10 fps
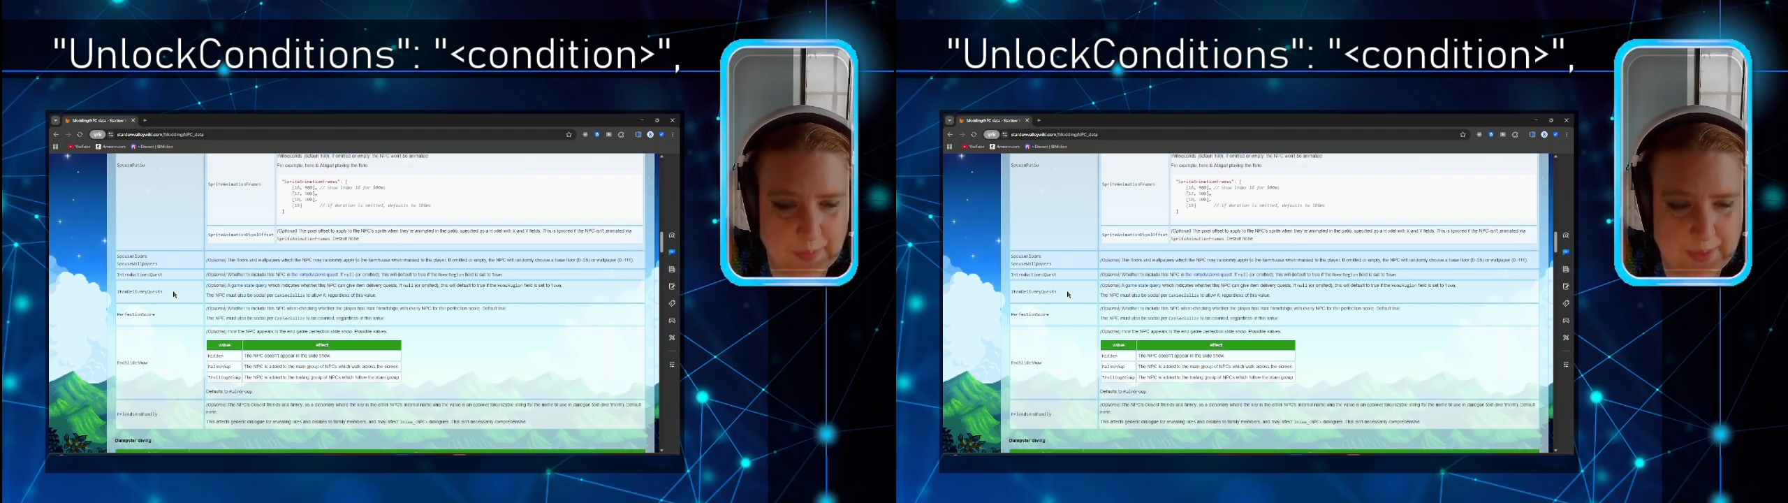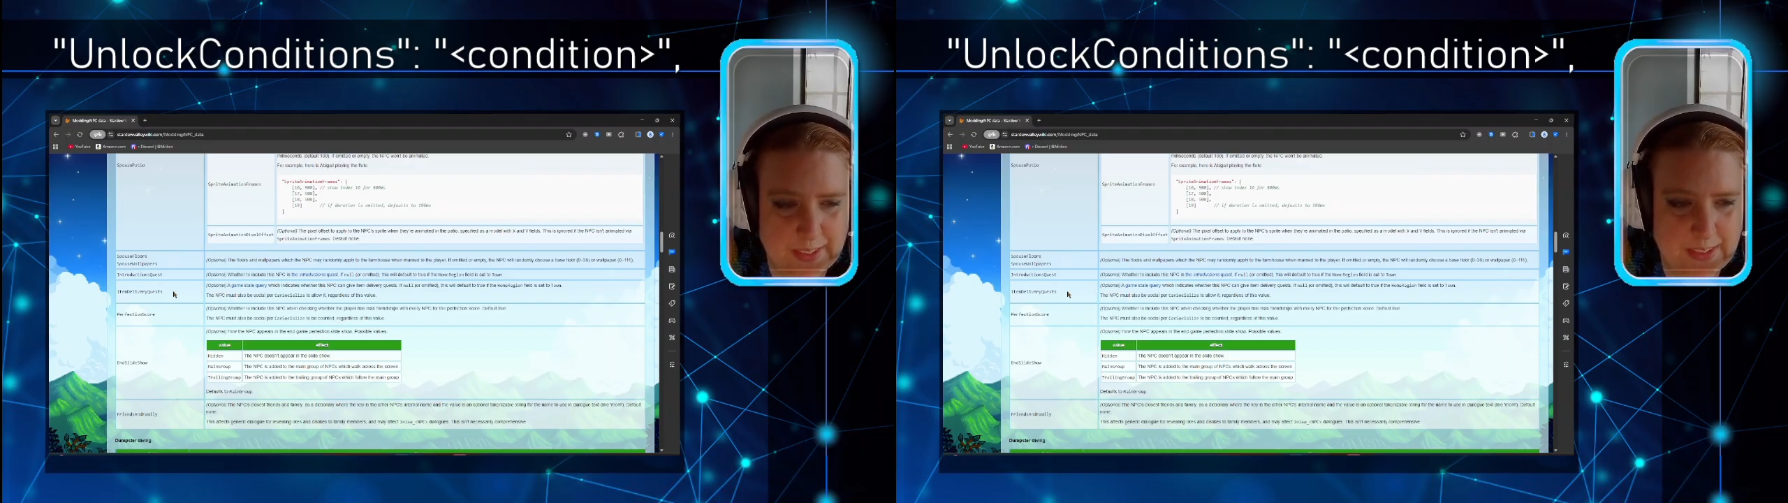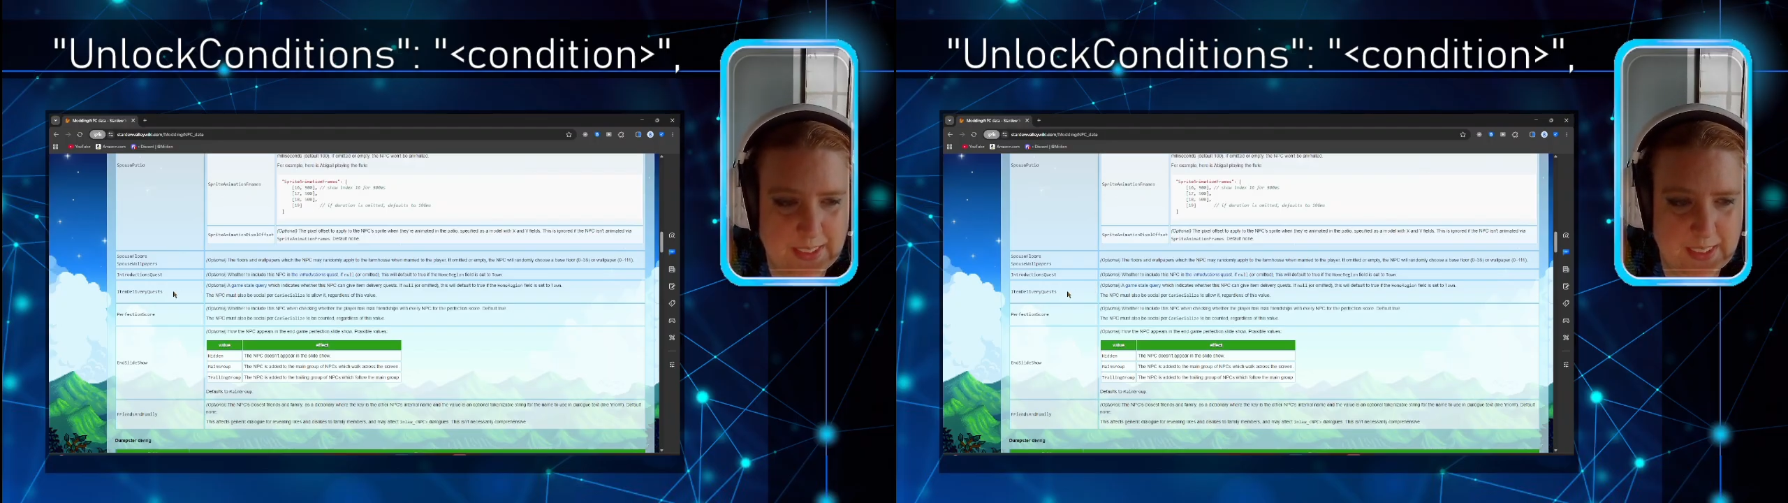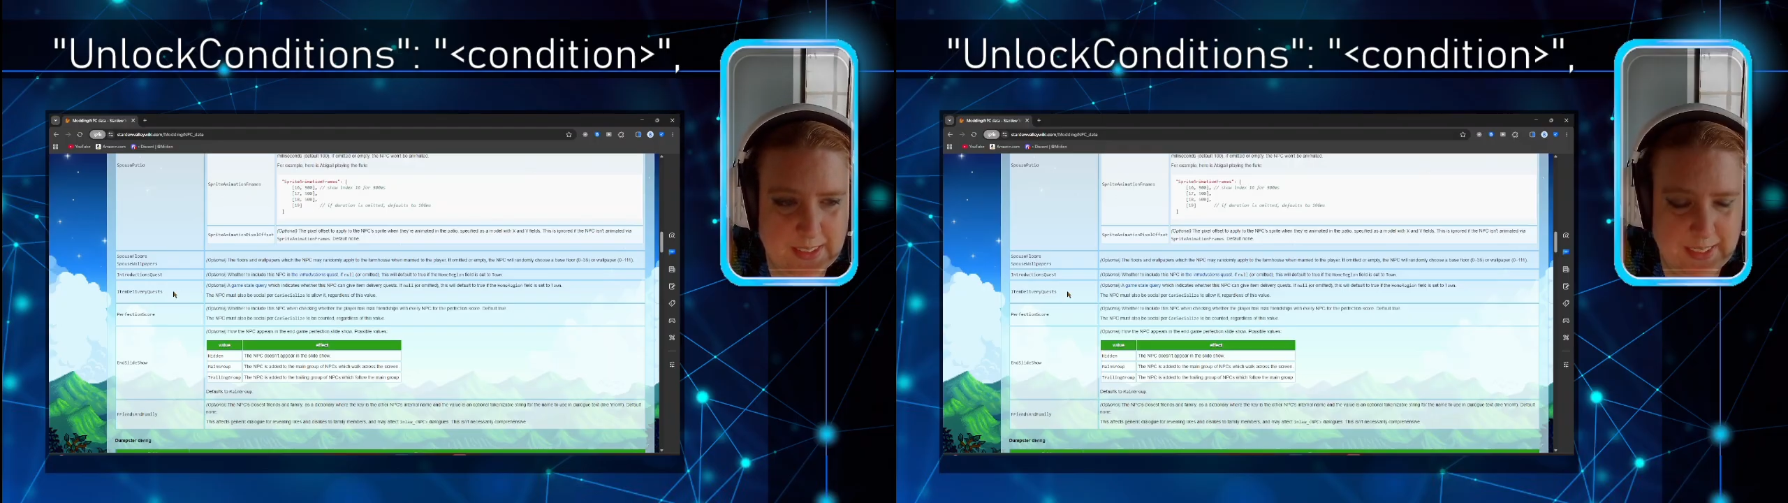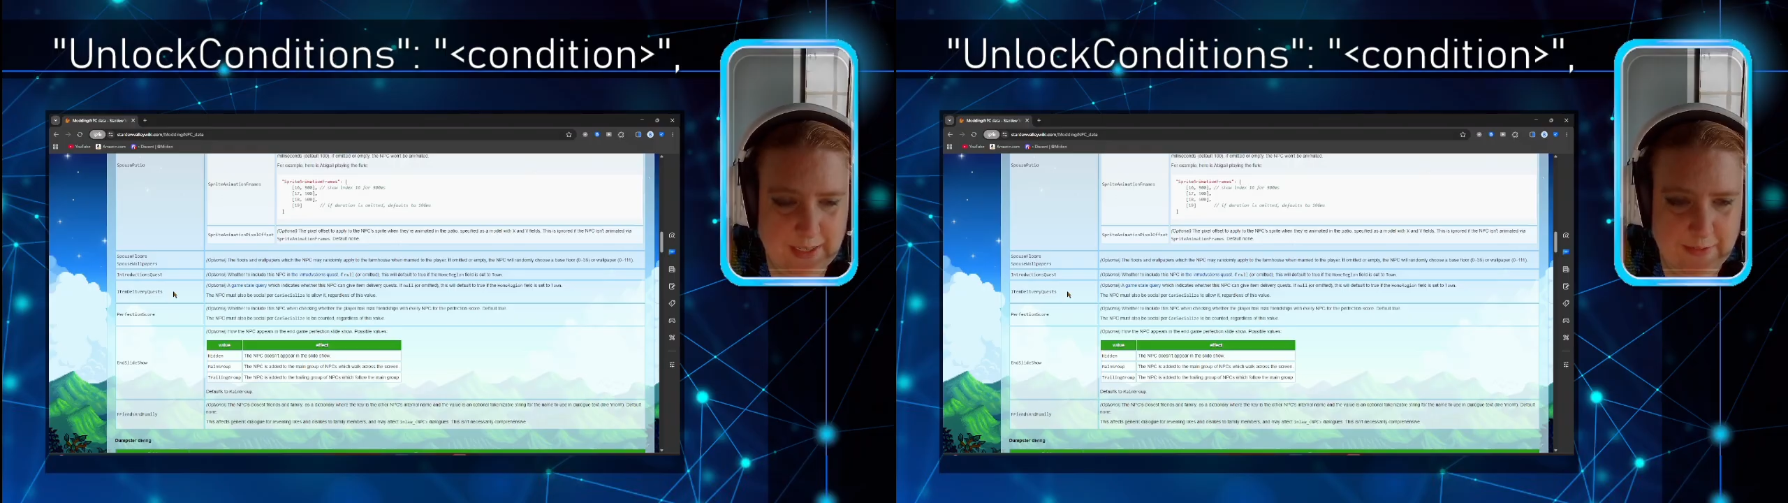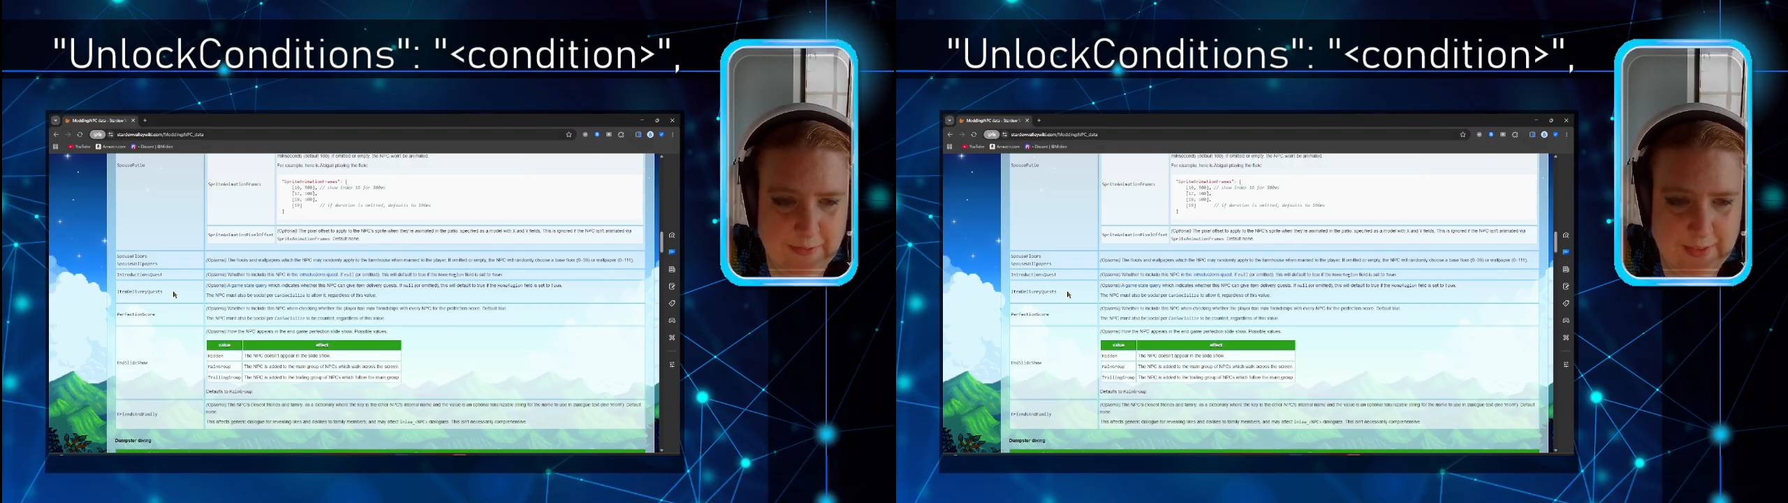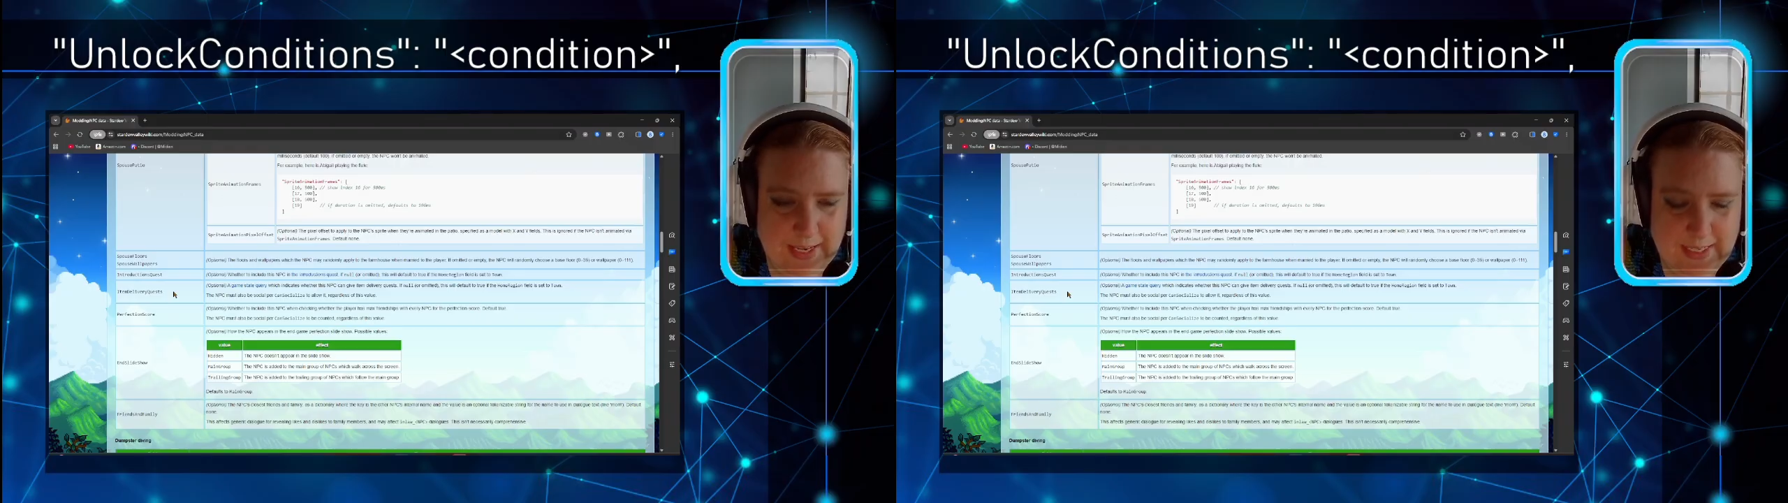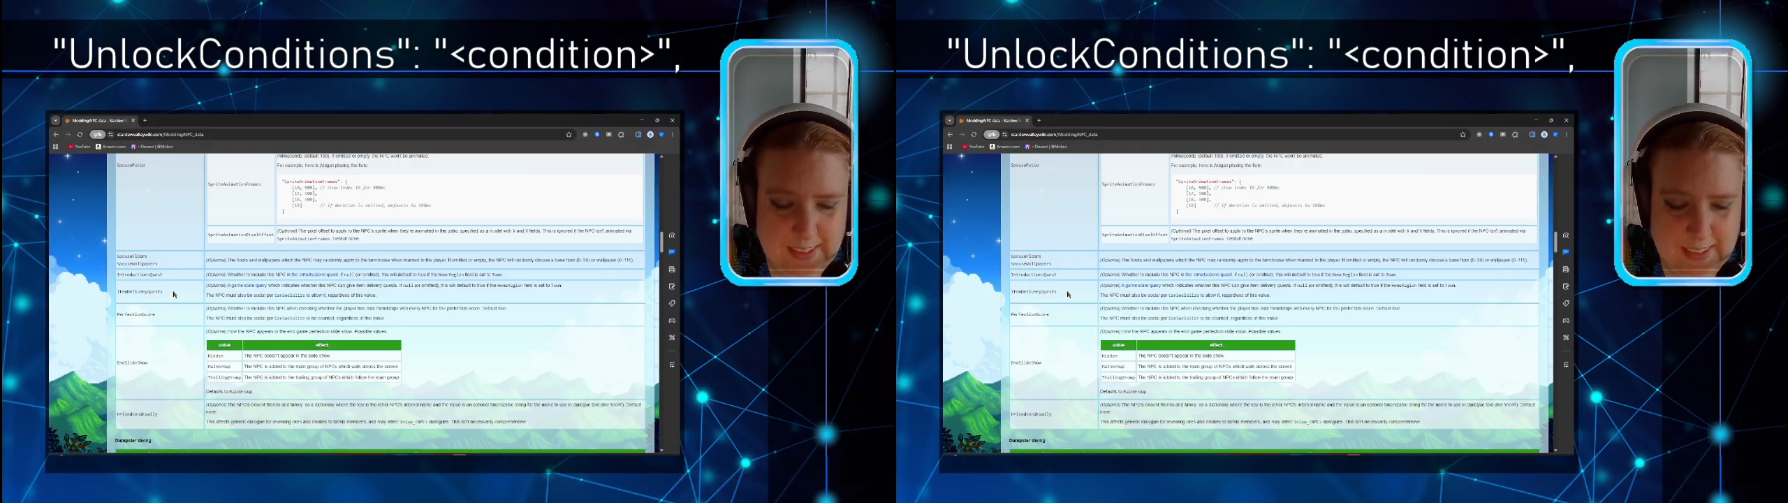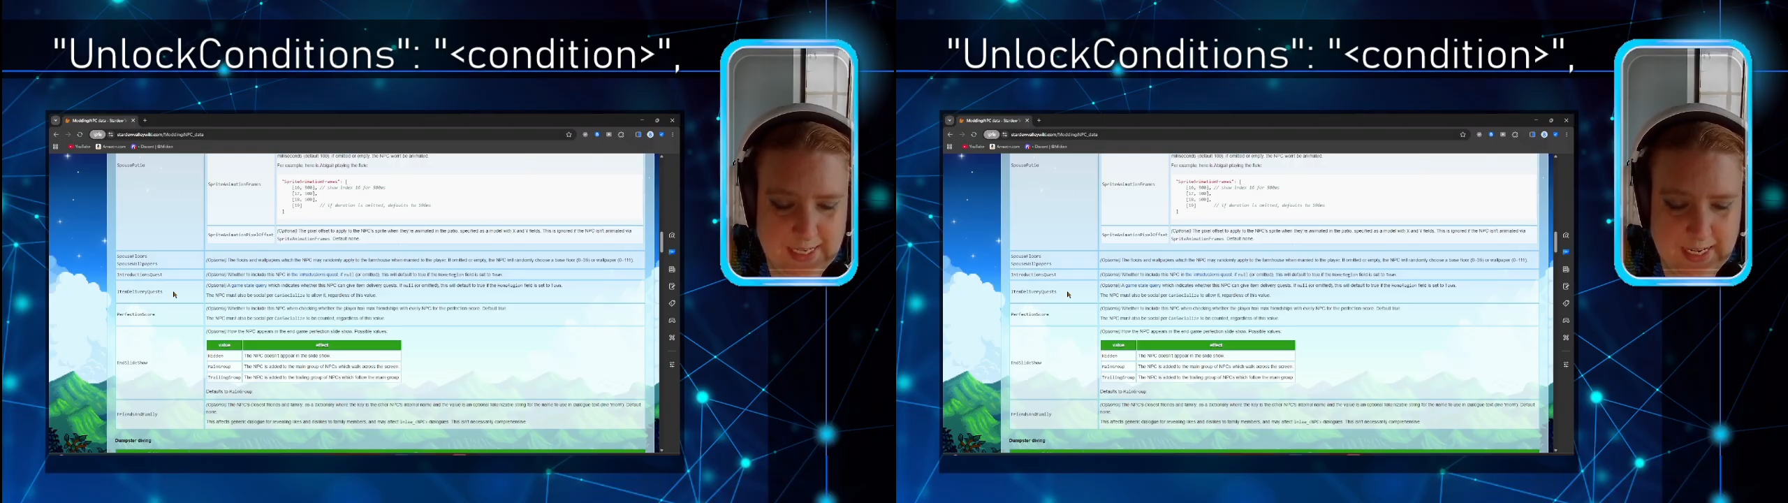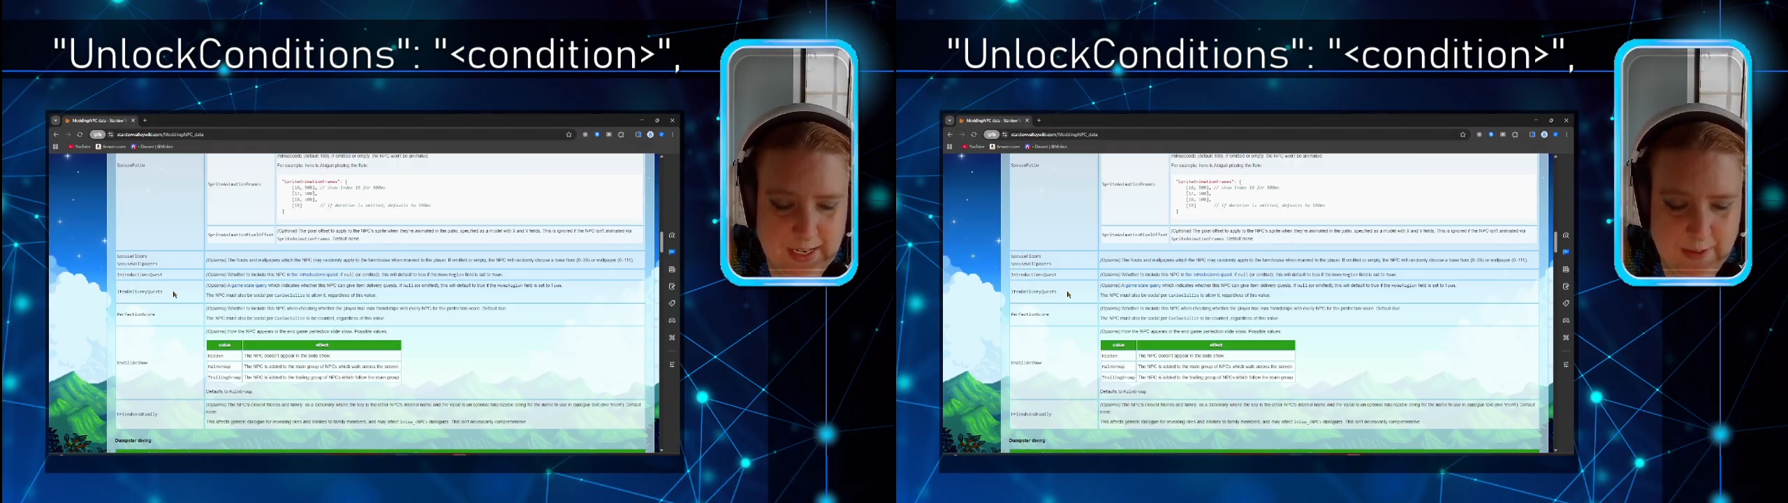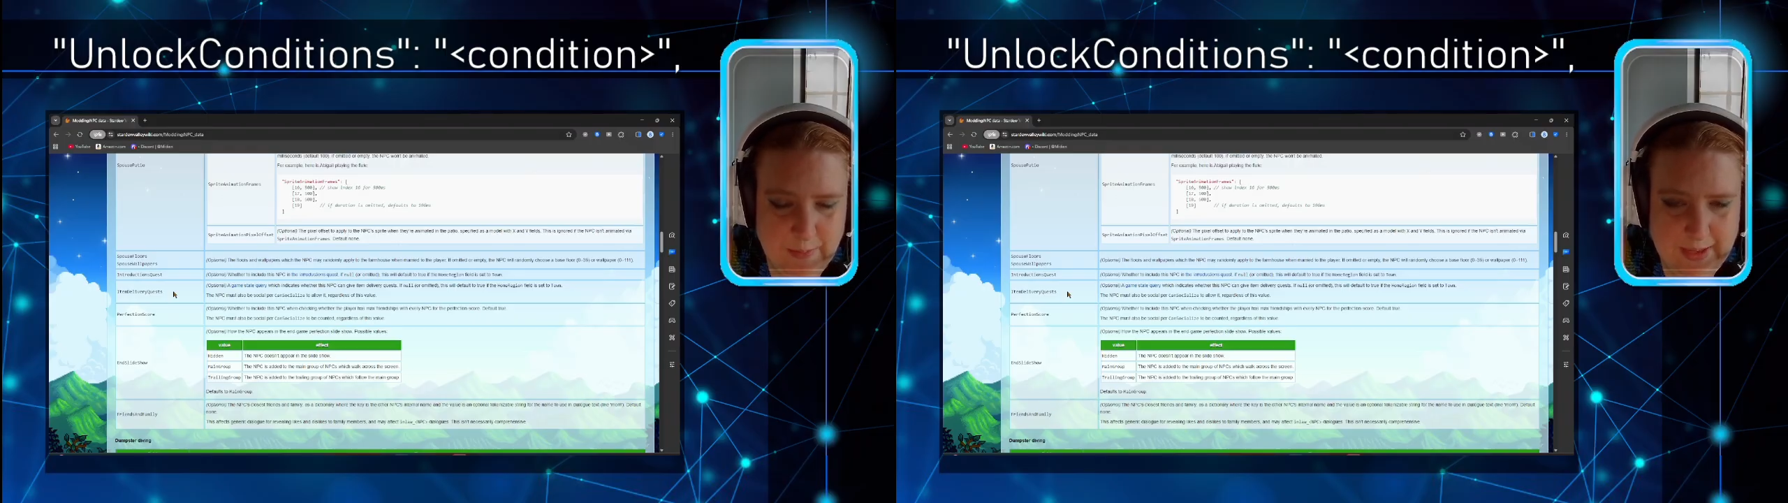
This is if they can set up,